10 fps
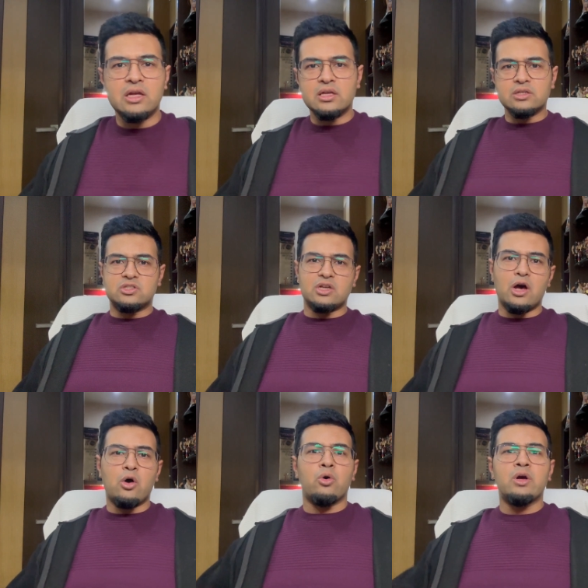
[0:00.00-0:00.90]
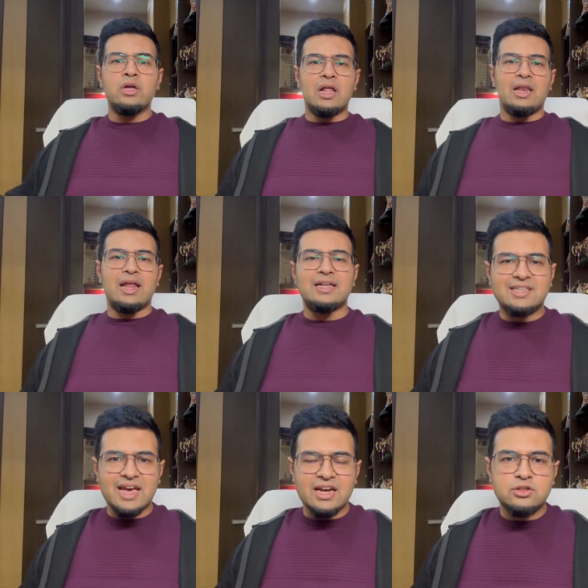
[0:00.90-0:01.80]
So let's
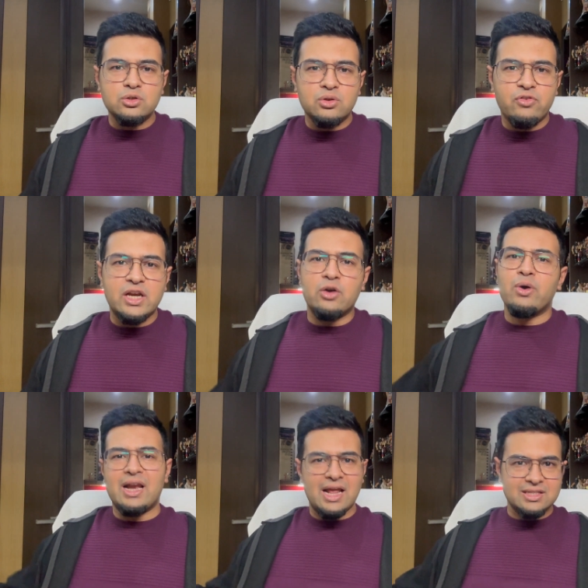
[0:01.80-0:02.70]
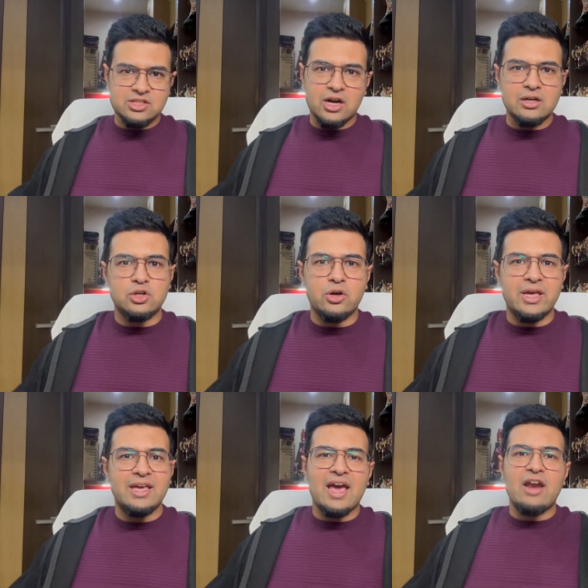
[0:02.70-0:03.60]
get into the video and let's start
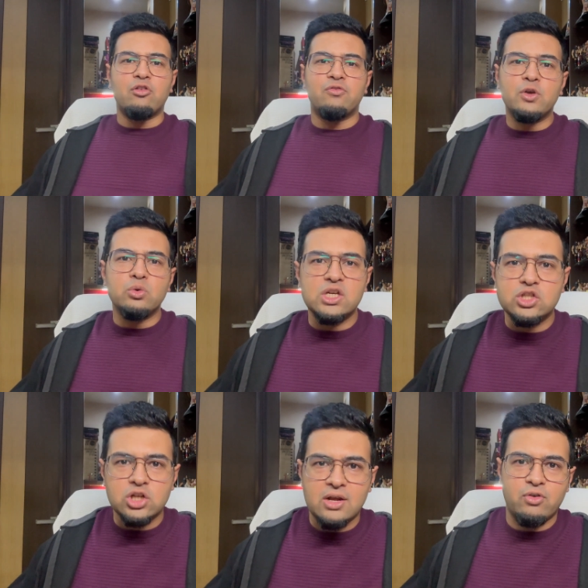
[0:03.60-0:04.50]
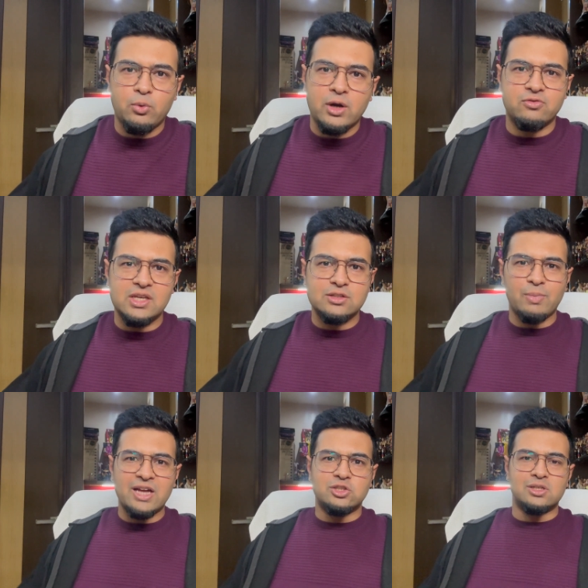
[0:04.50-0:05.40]
talking and review each and every one of these
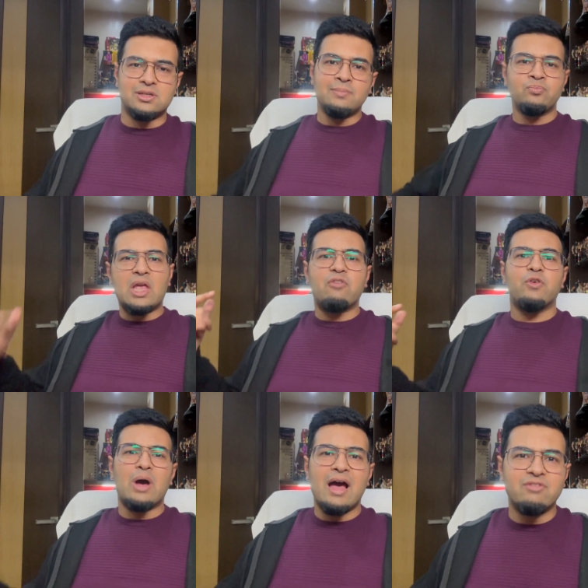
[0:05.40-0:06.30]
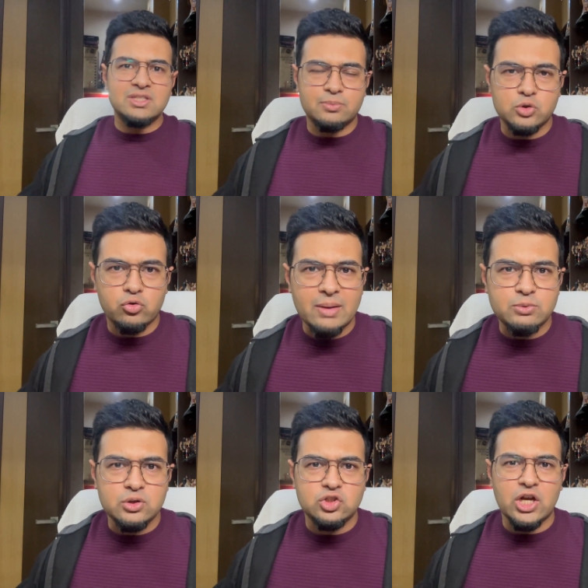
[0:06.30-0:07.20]
matches. If you haven't subscribed to
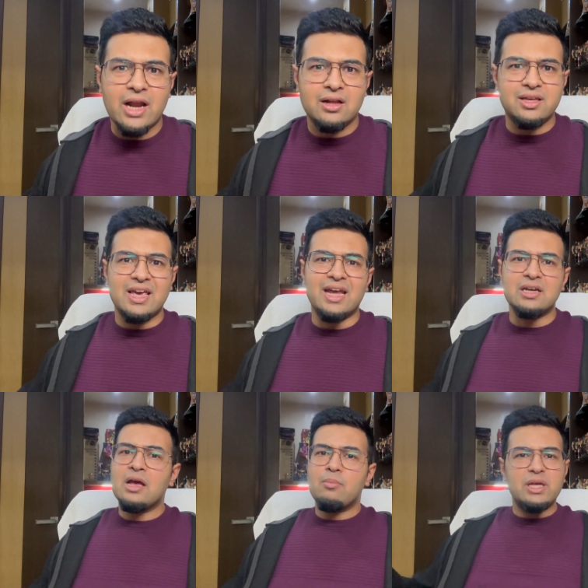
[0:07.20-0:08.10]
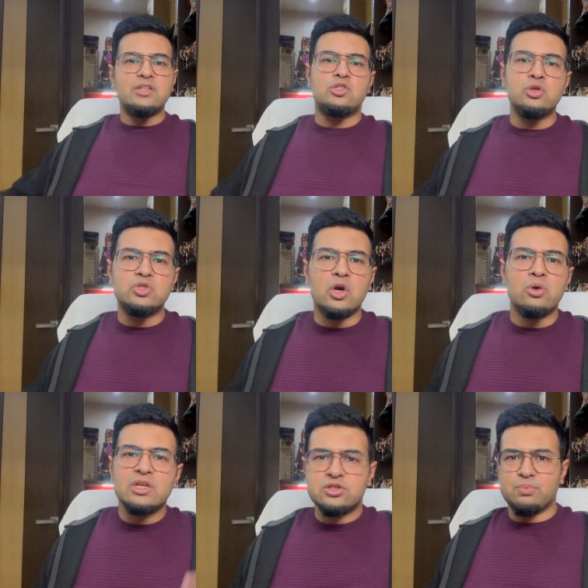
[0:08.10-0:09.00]
the channel yet, please do
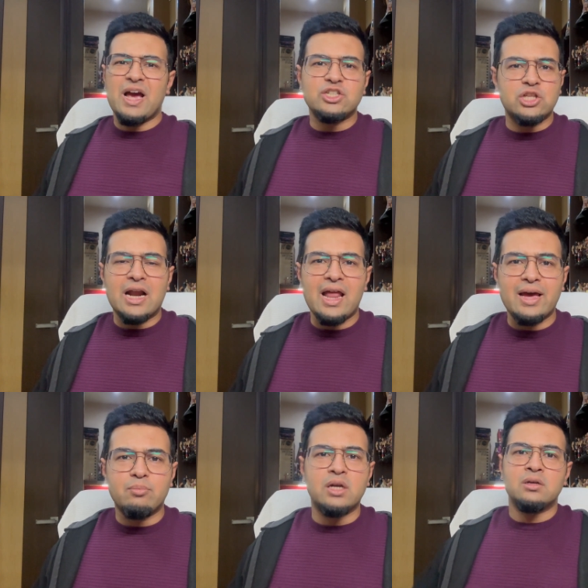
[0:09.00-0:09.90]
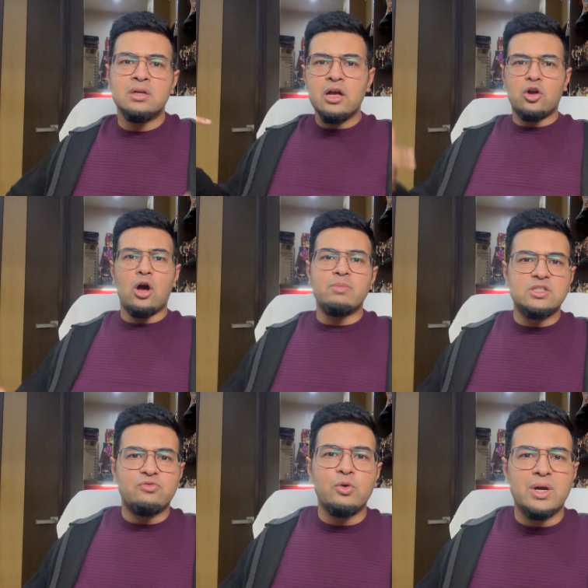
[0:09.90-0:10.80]
so. Smash that like button, comment
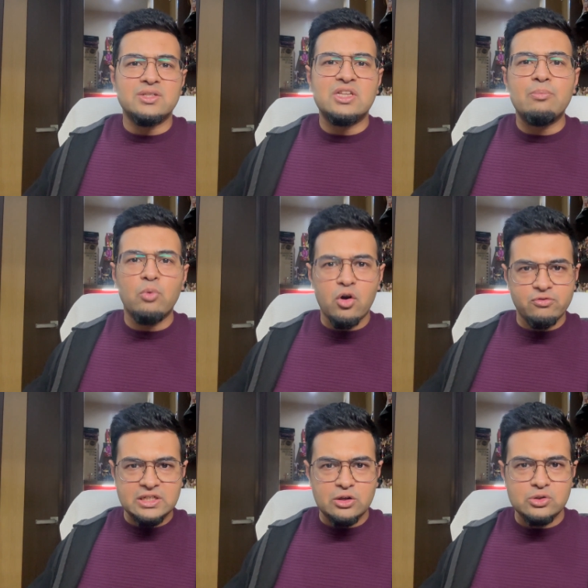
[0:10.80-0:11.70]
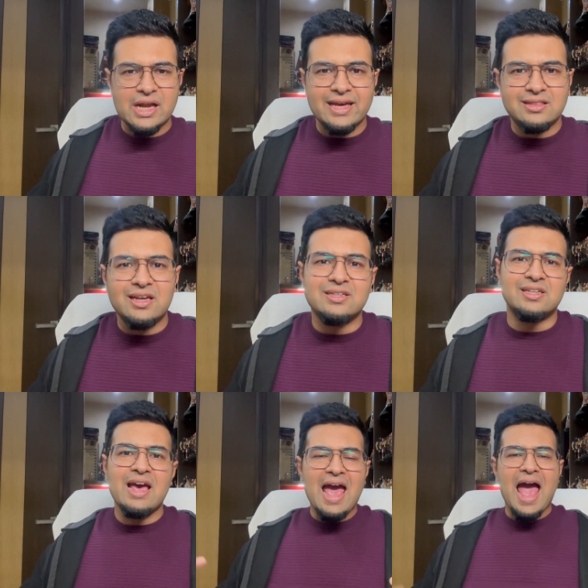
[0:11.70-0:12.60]
if you want to see more videos like this,
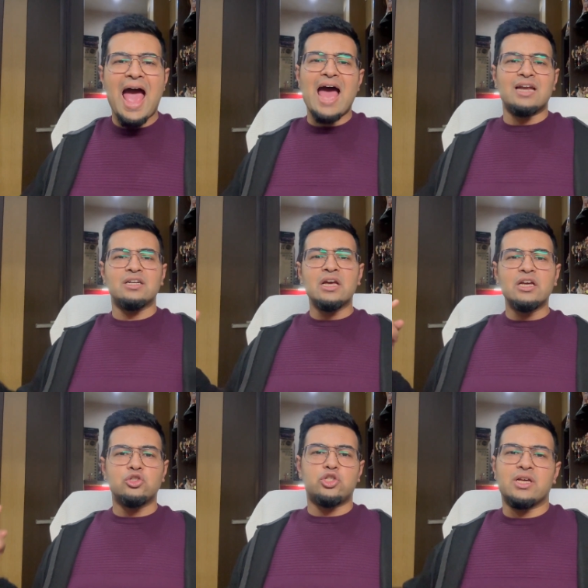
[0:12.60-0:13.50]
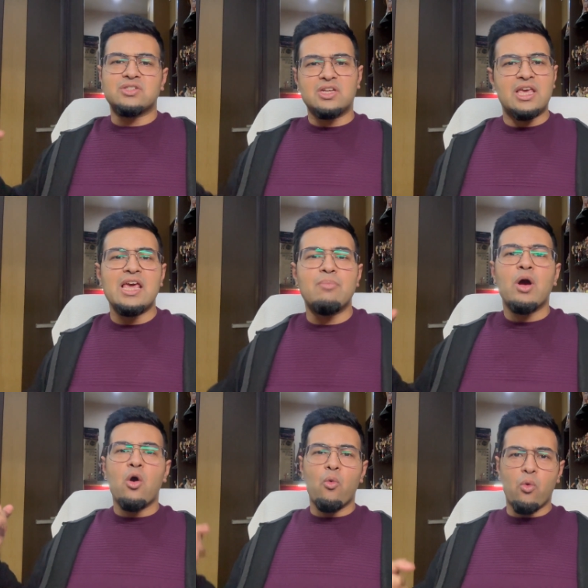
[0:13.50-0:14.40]
and just keep
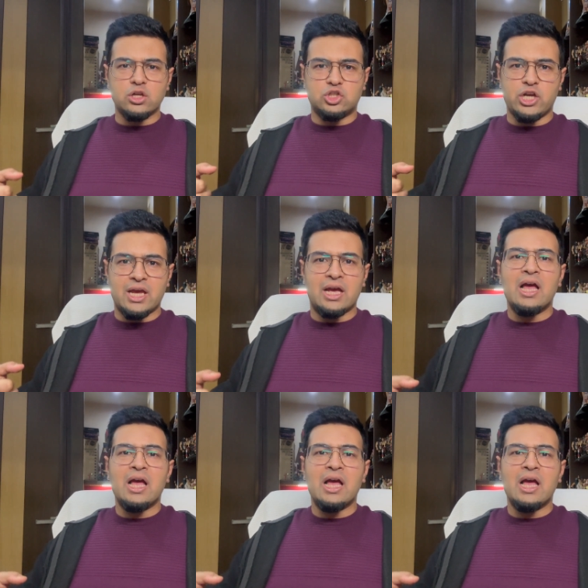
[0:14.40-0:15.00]
watching.